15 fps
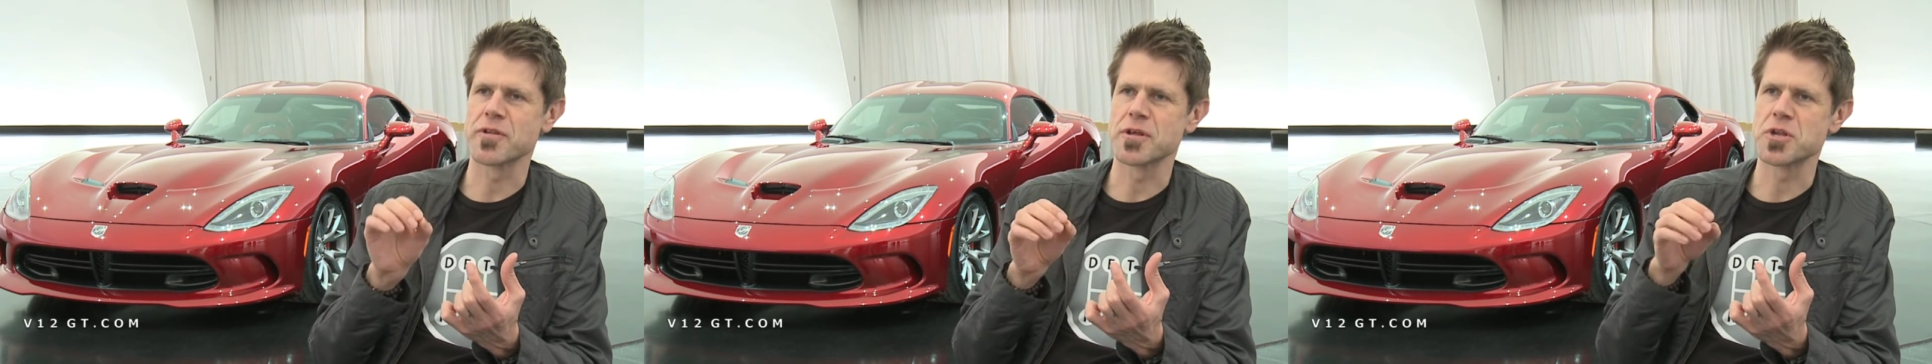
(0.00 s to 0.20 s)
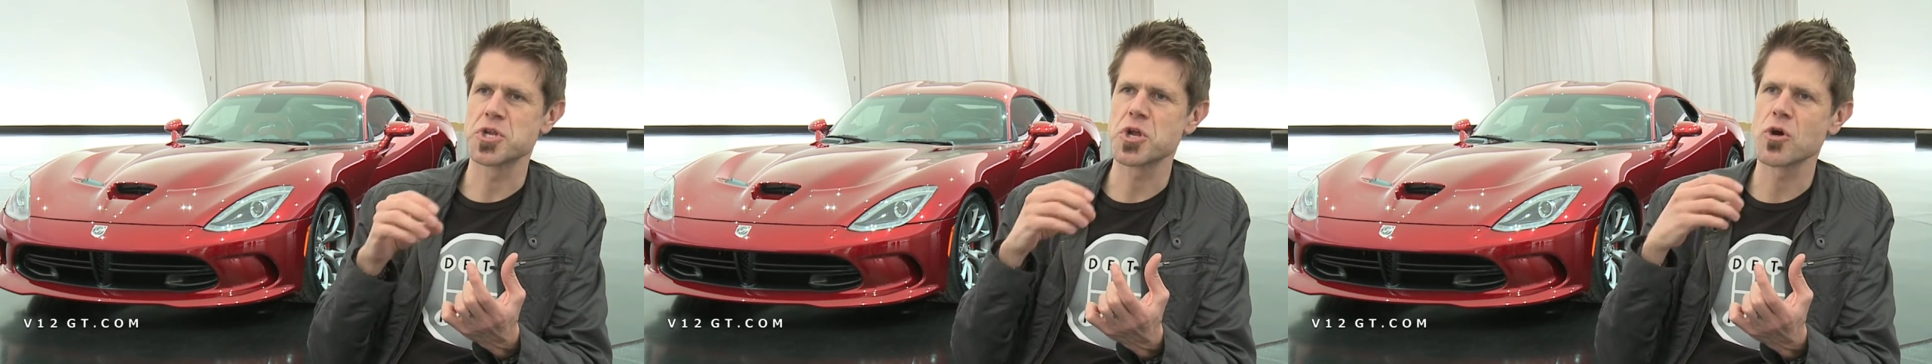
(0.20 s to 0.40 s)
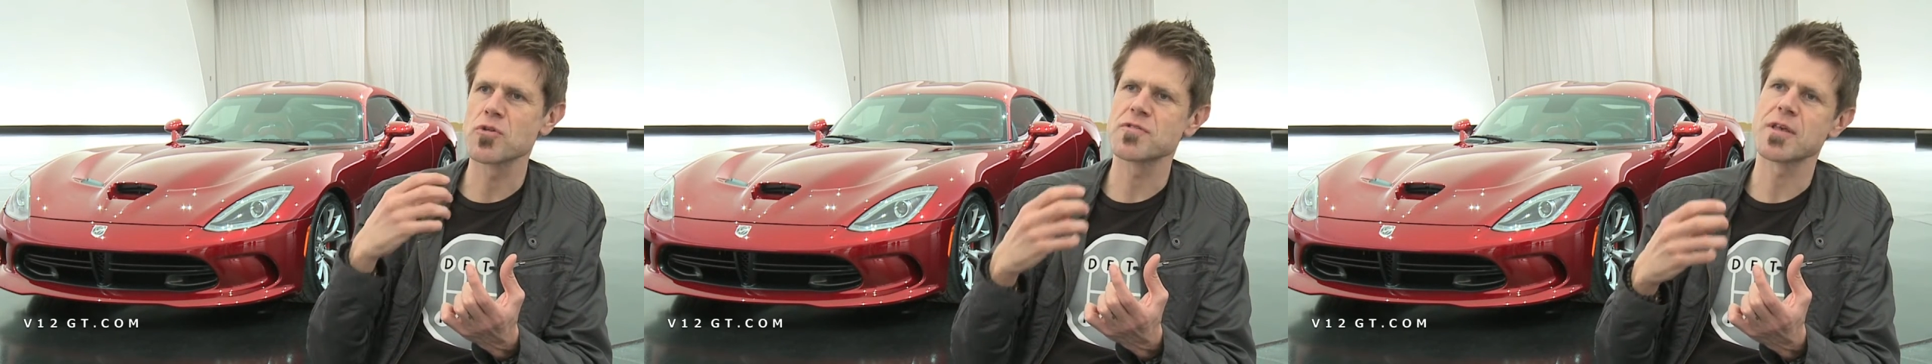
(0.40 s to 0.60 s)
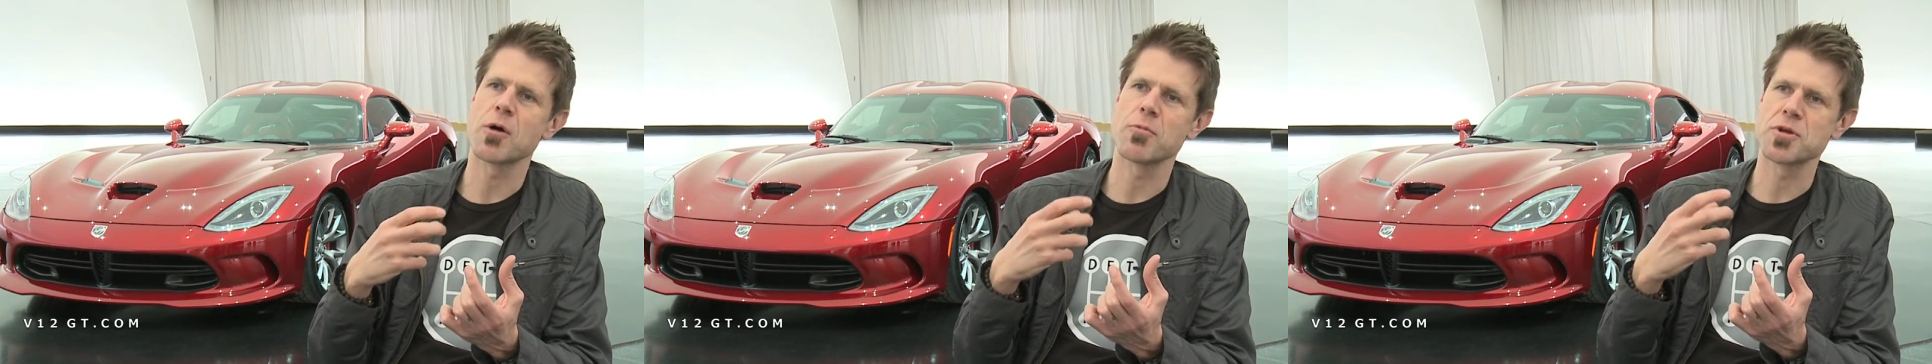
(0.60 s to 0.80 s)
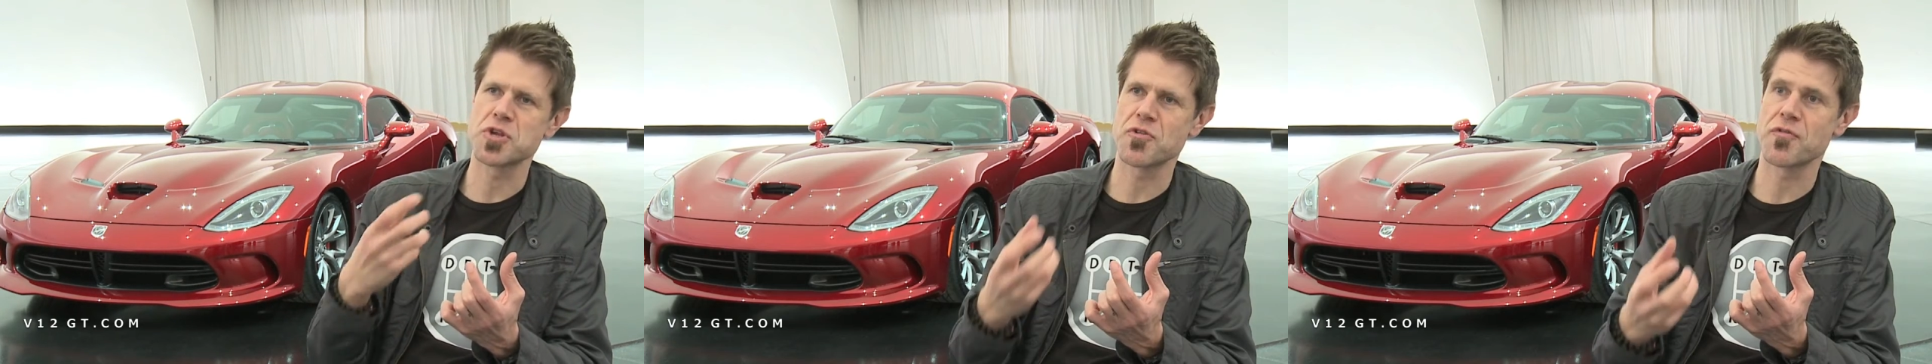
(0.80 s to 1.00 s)
and it shows how
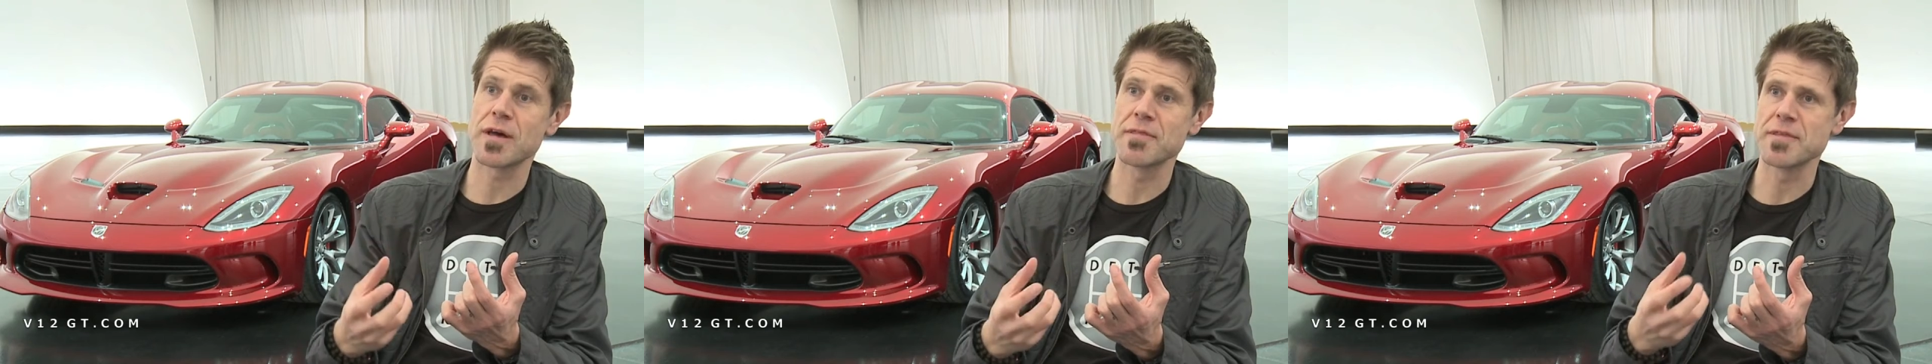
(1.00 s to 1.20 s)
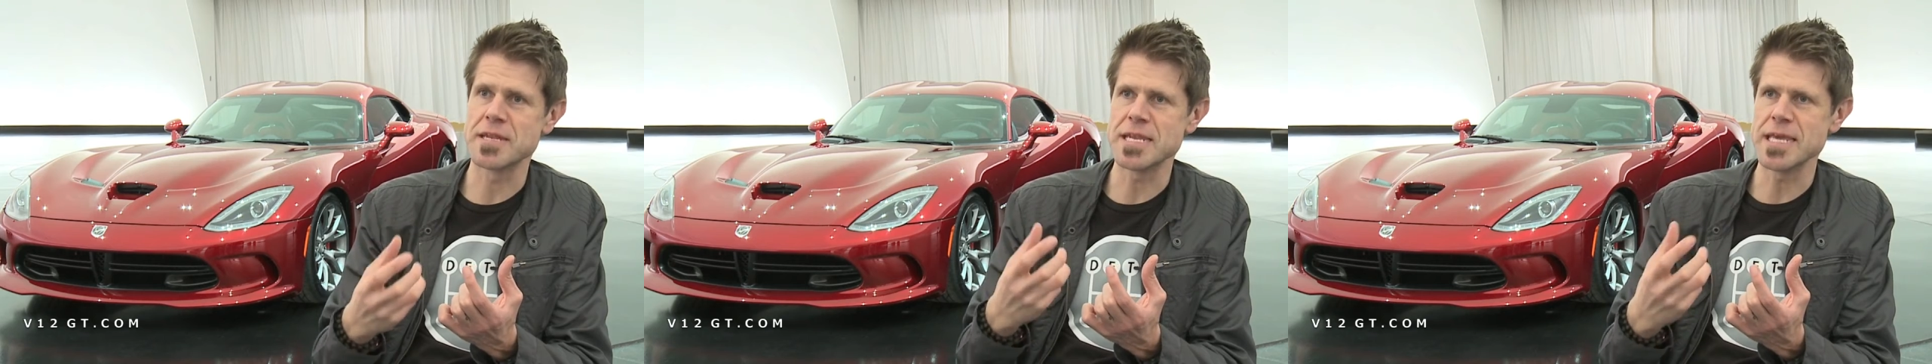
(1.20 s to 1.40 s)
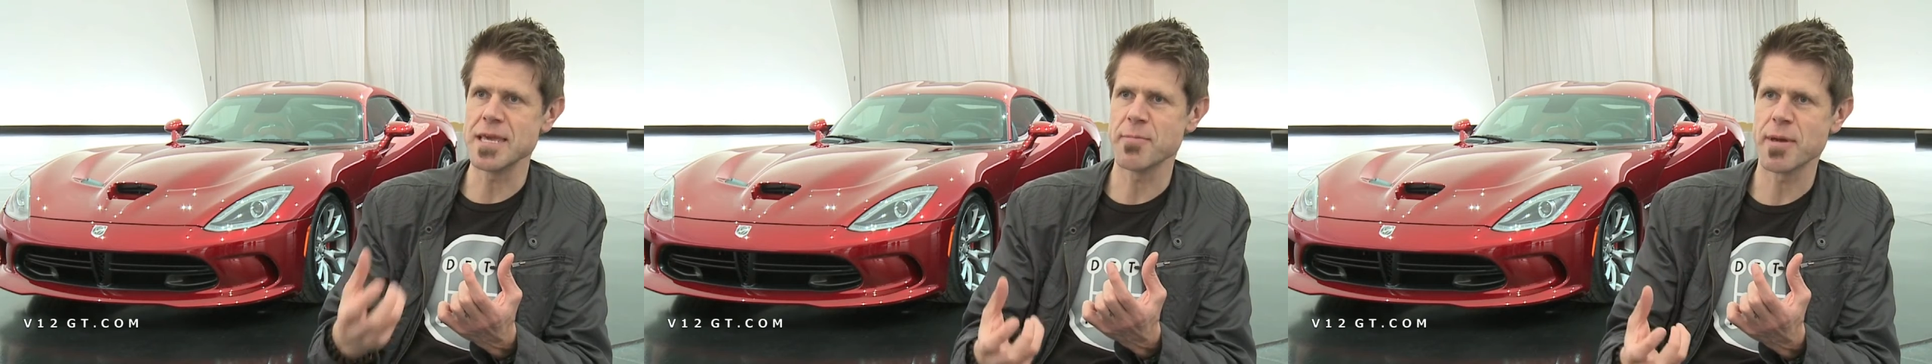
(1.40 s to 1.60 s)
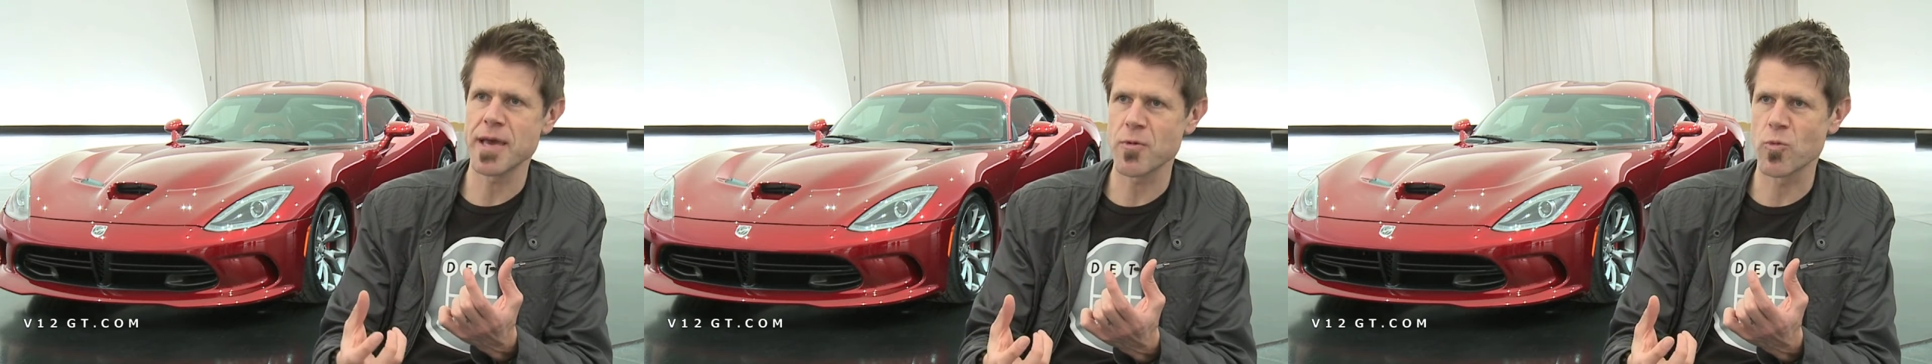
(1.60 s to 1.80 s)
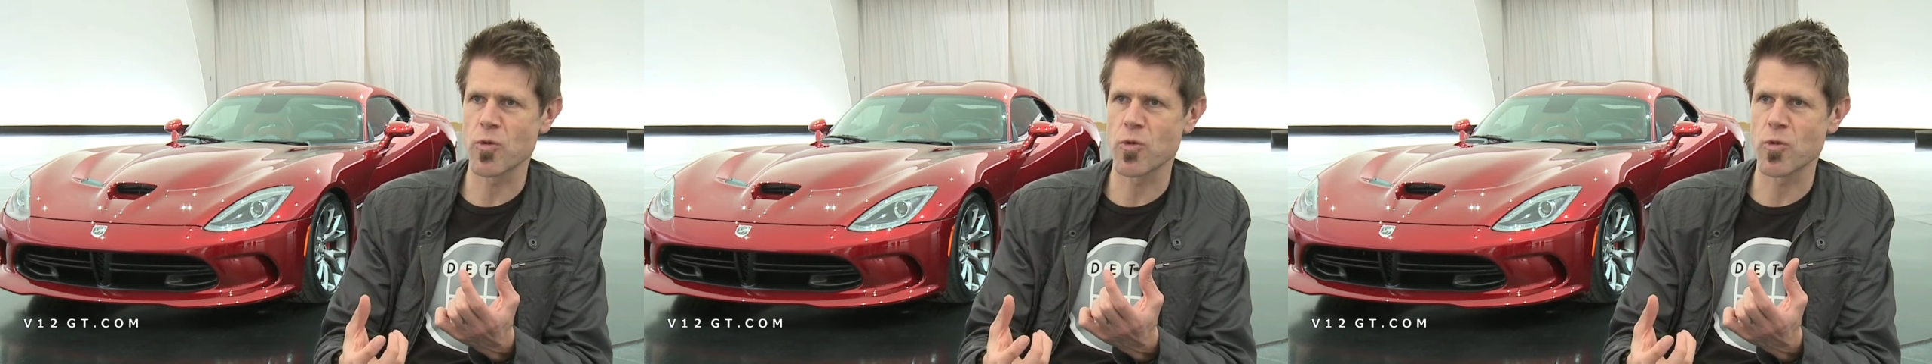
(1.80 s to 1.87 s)
much fun the team had